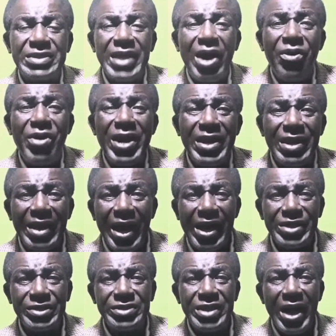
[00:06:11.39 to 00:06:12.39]
now
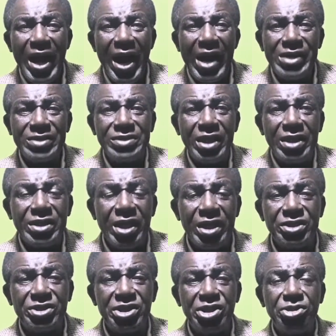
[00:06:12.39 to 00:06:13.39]
enlarged, and
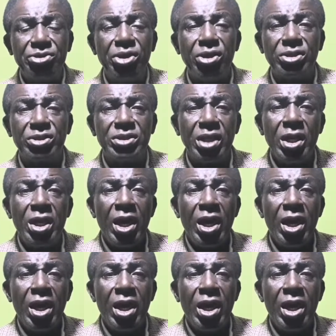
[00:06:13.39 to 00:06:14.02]
a serious